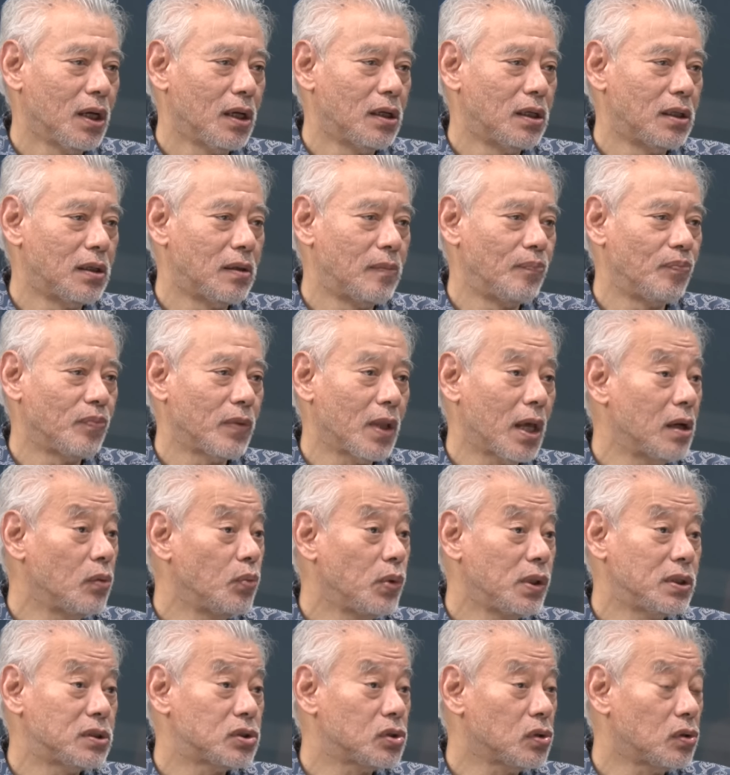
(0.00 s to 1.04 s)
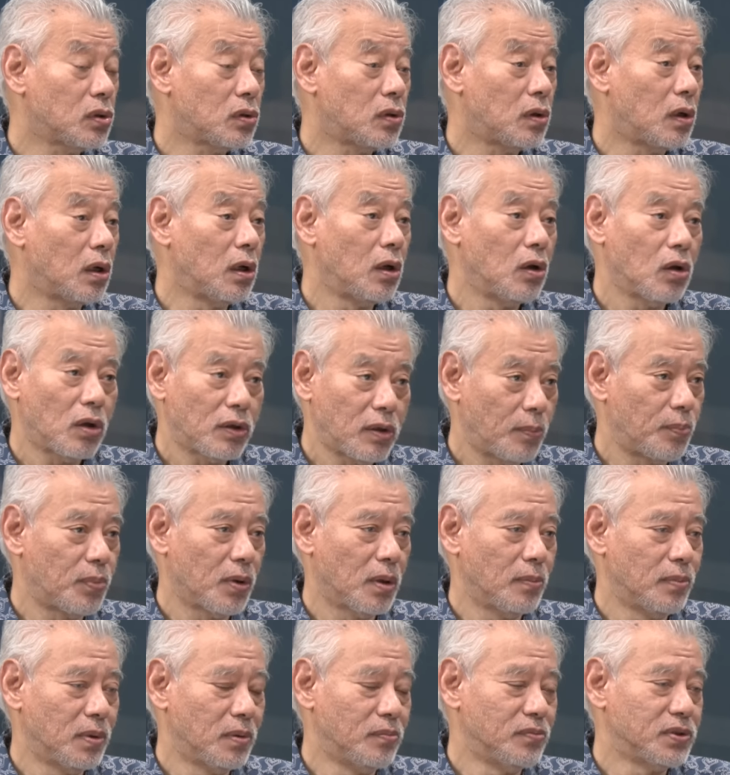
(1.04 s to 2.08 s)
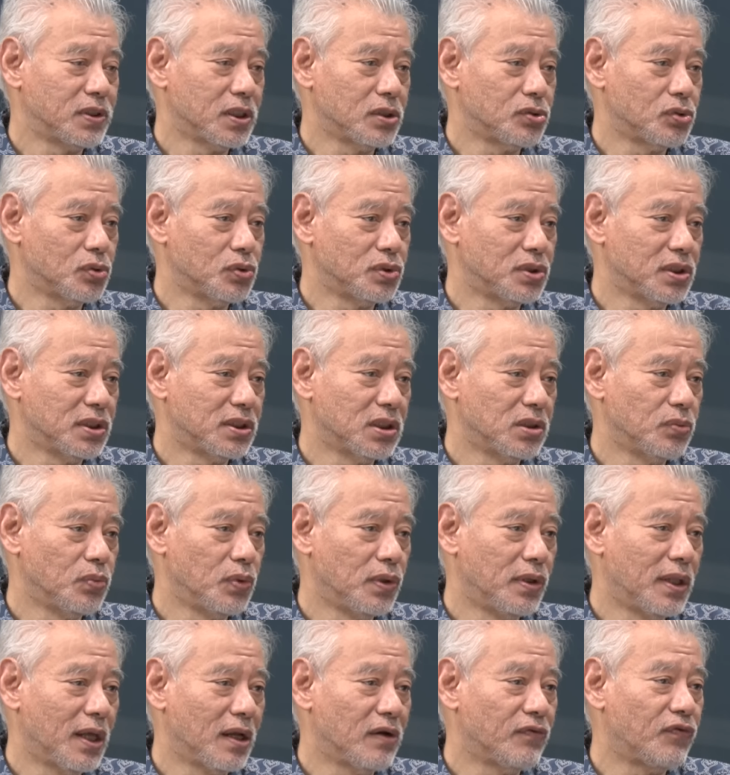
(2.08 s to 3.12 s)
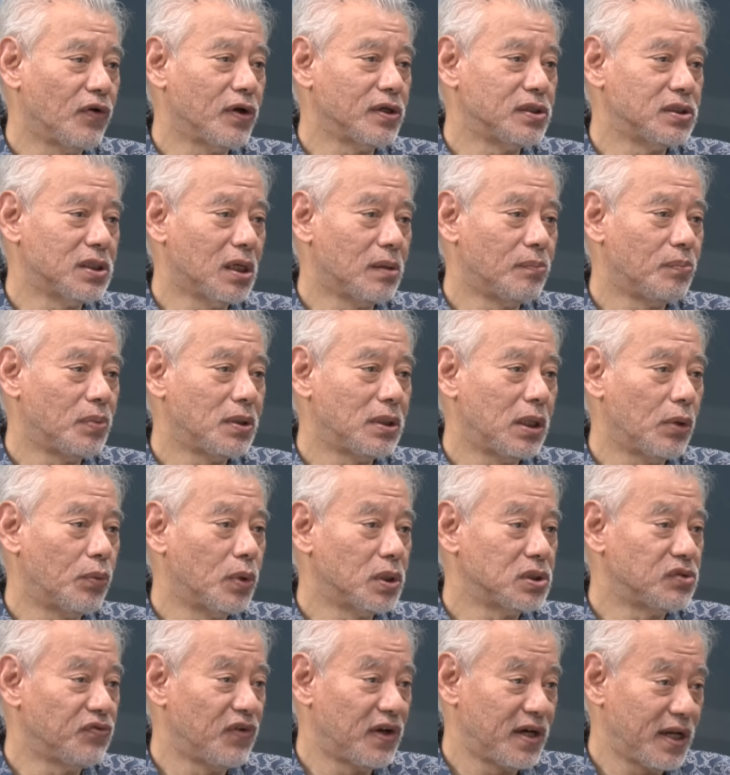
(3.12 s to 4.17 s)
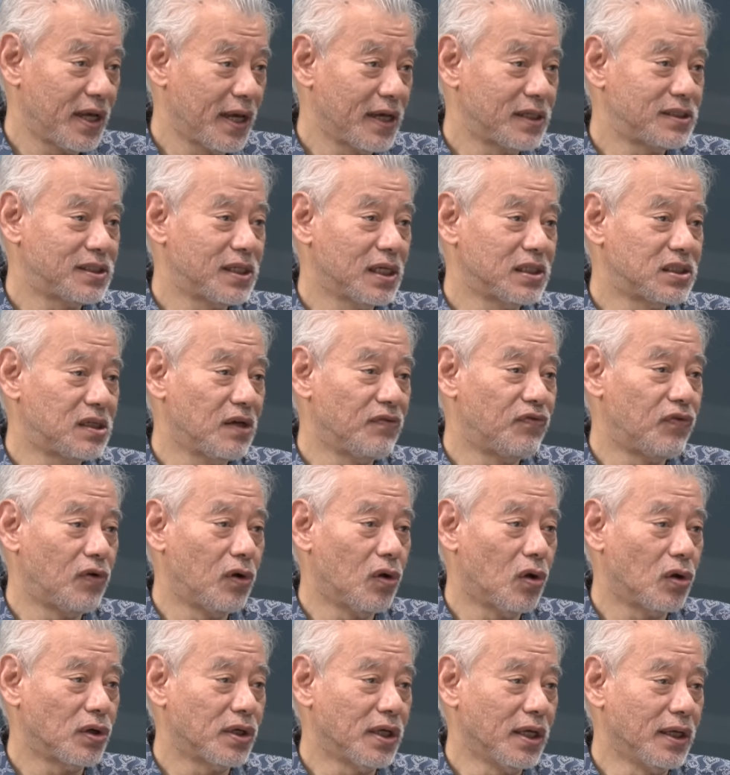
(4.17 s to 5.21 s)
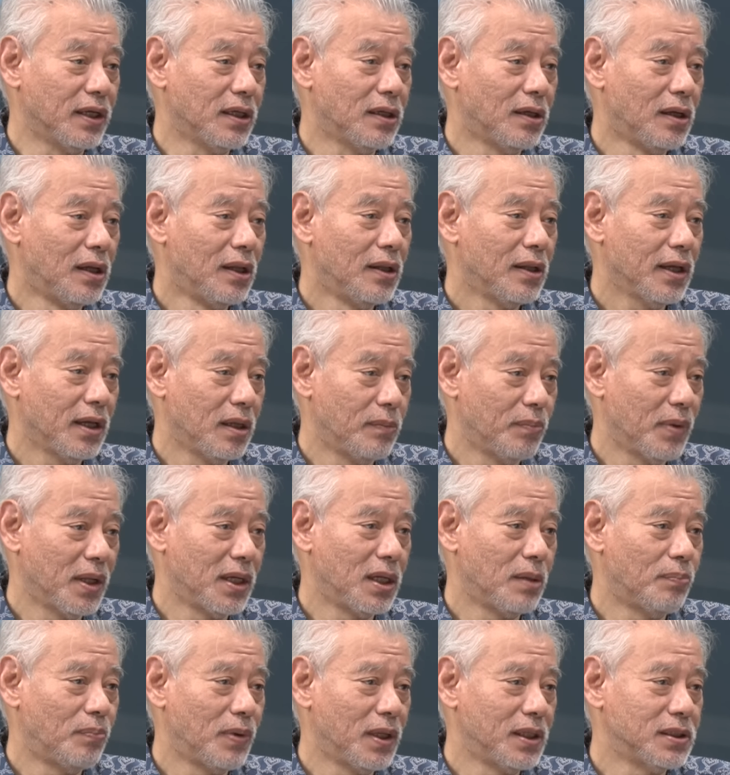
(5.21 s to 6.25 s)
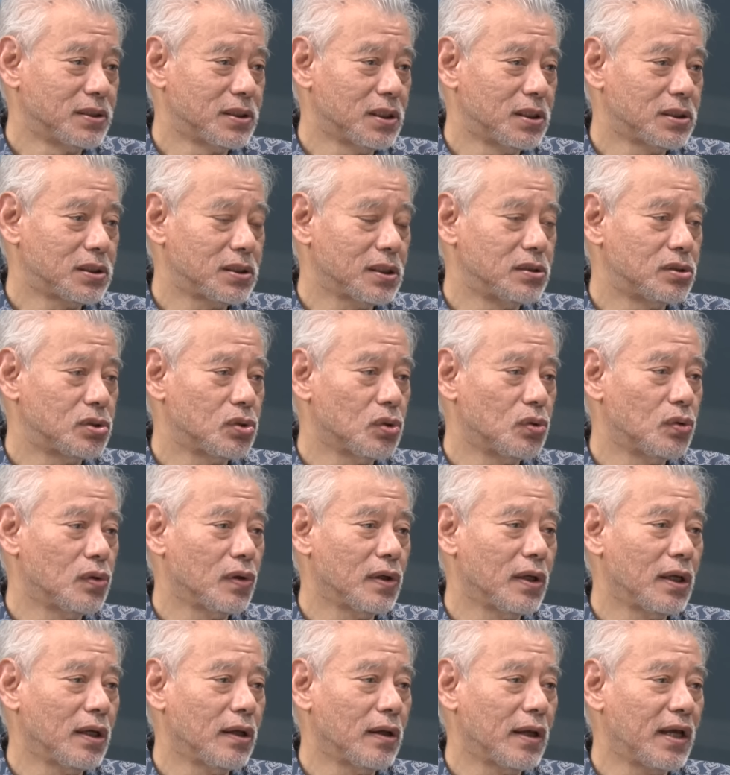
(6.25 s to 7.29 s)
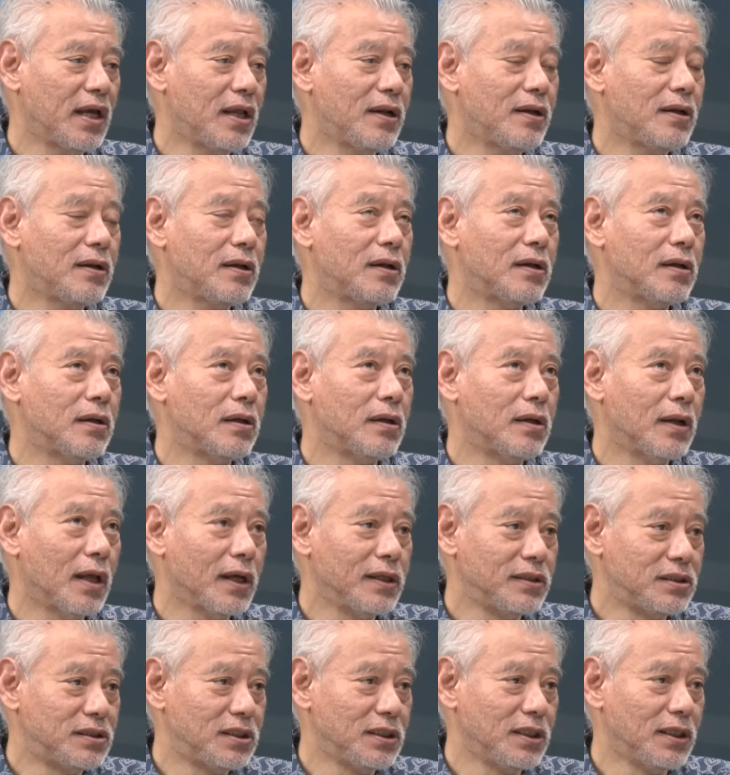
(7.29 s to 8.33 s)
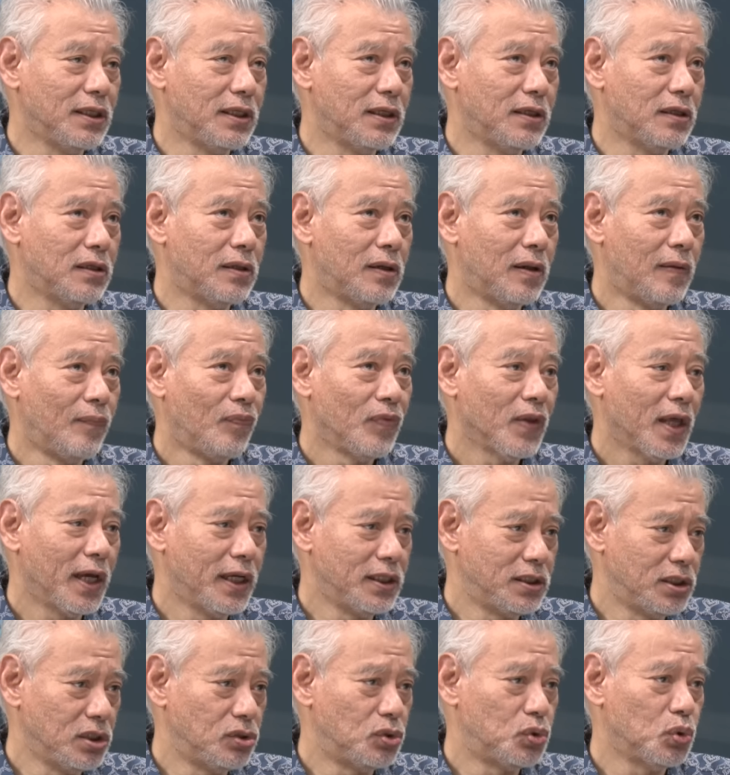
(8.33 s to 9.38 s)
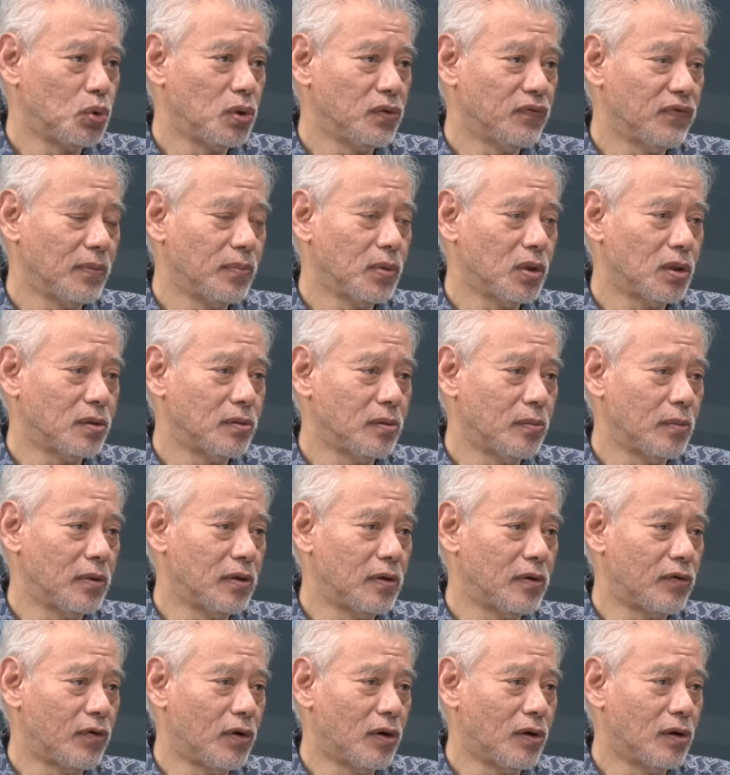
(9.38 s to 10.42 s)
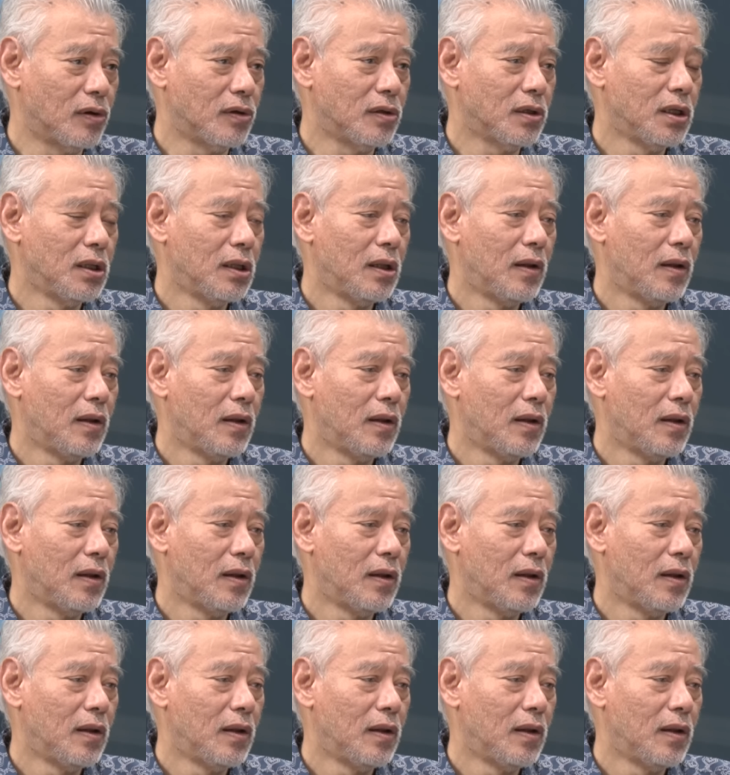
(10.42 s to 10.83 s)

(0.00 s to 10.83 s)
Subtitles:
And we saw a lot of problems associated with that. For example, there was very excessive logging in many places. And so in 1982, if I'm not wrong,